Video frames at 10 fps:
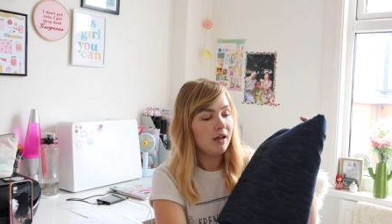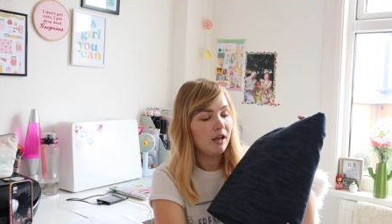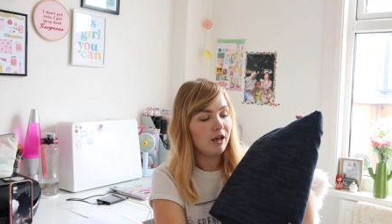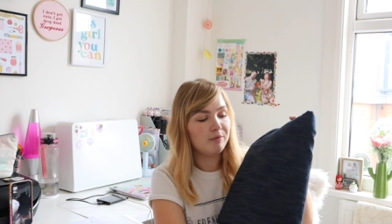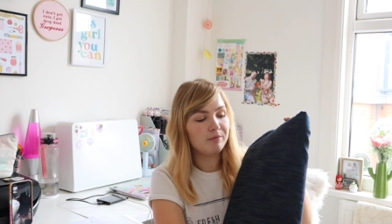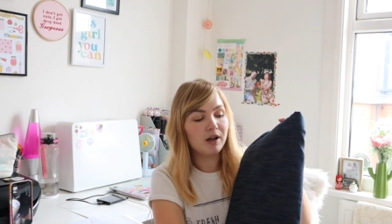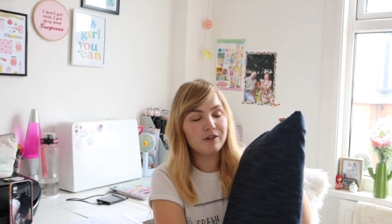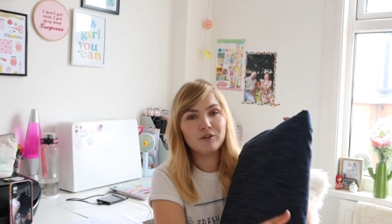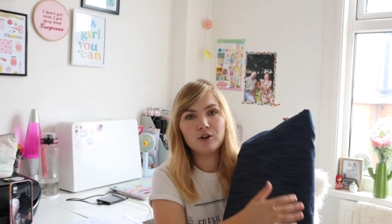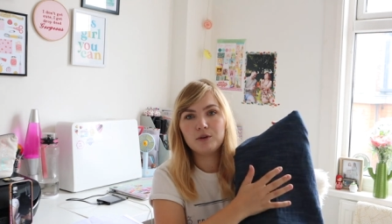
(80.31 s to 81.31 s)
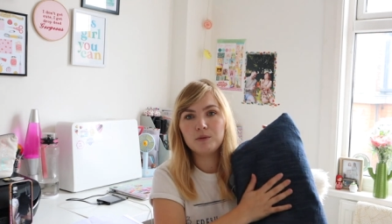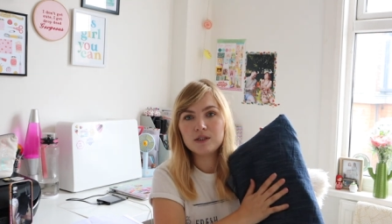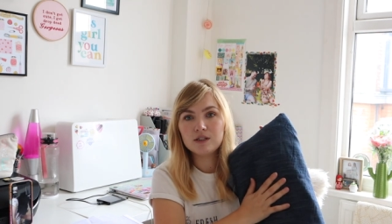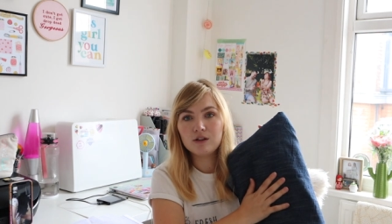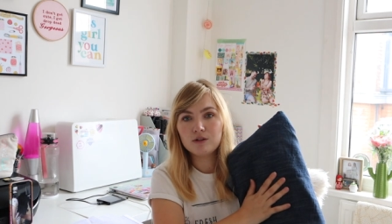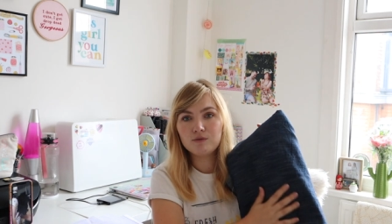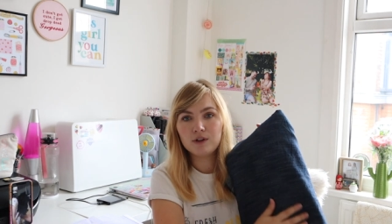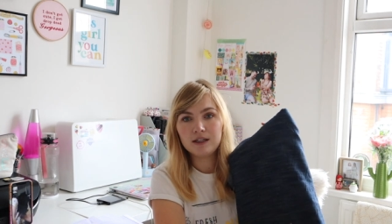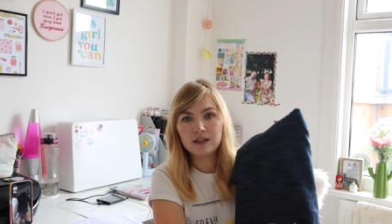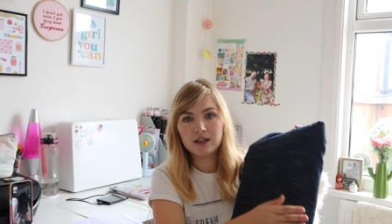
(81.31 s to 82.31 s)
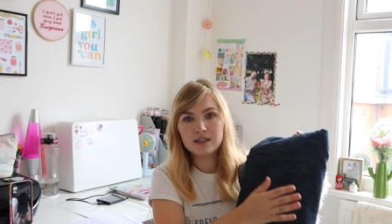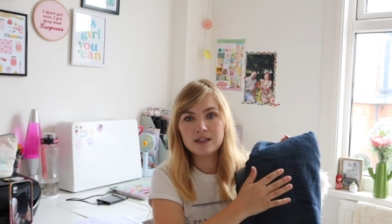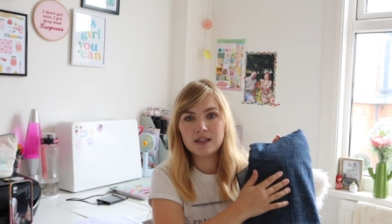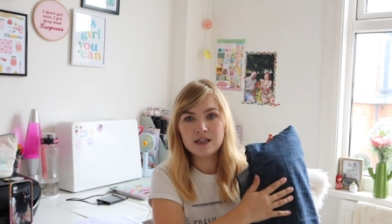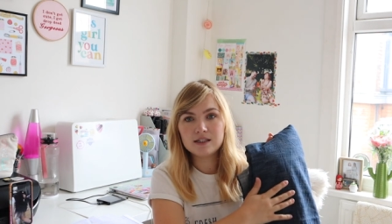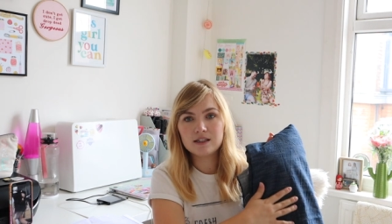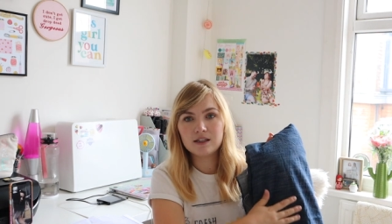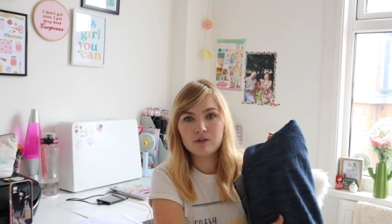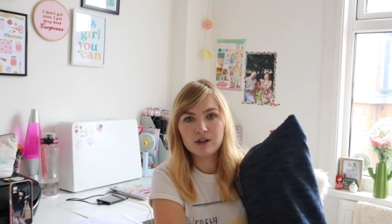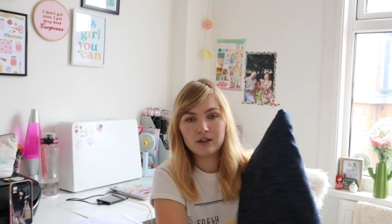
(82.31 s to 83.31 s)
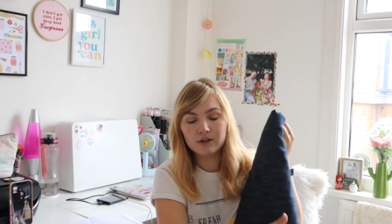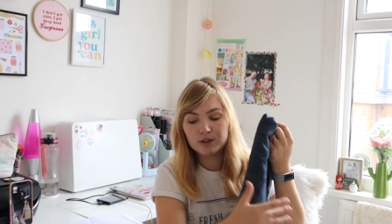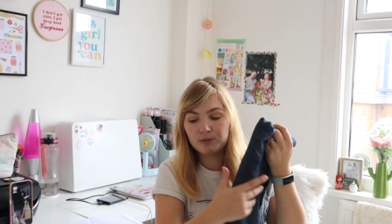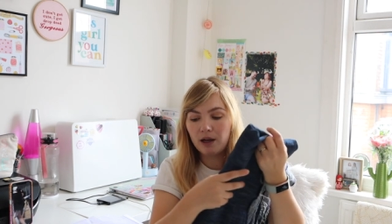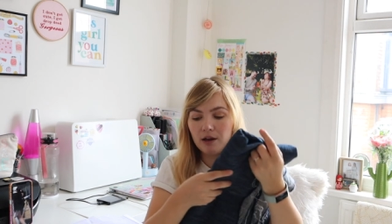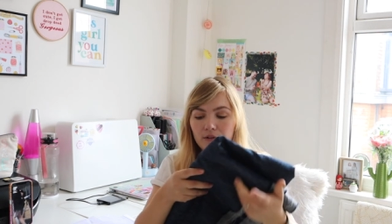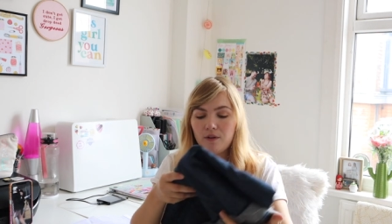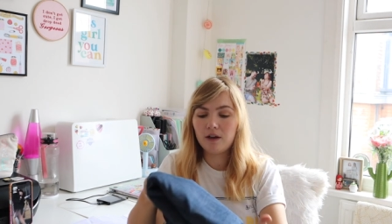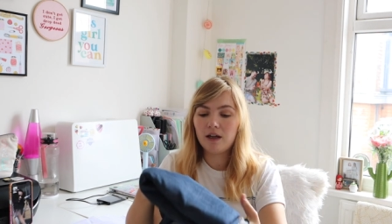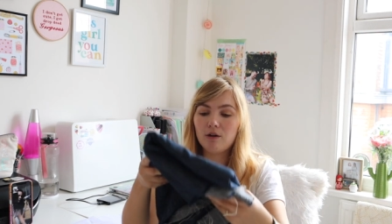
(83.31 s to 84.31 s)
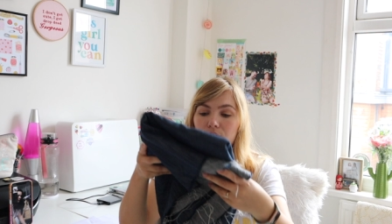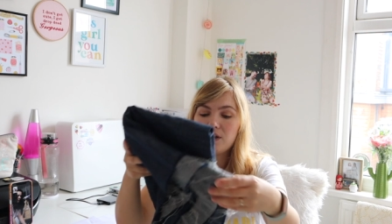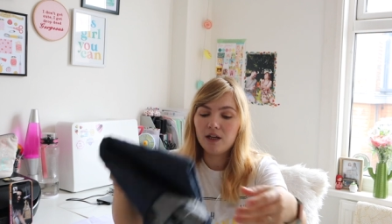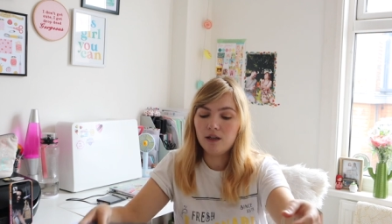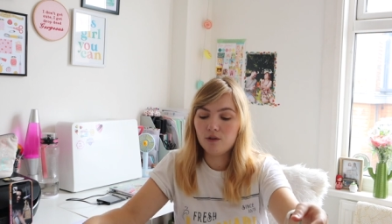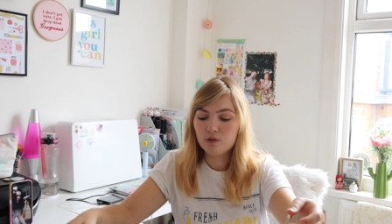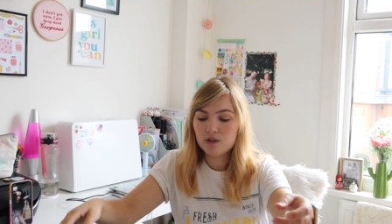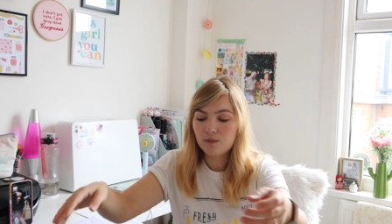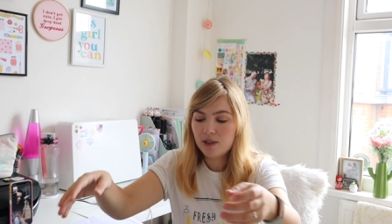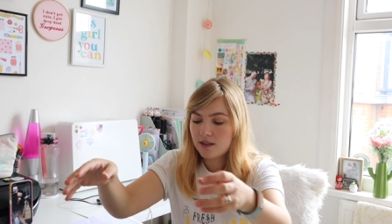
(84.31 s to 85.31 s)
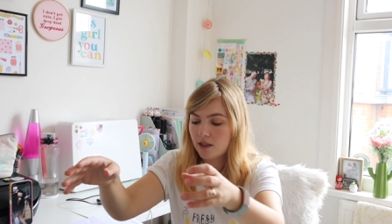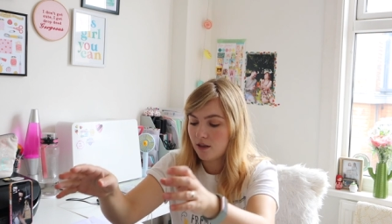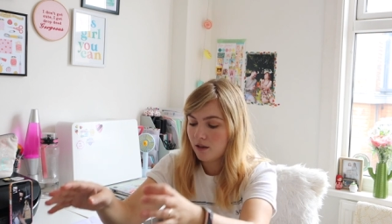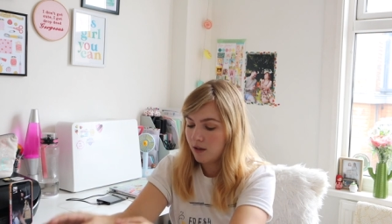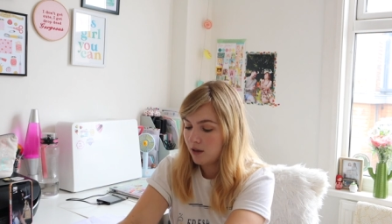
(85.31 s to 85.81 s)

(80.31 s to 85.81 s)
um, I thought it would look really nice in this, and I'll get lots of wear of it, out of it in autumn winter.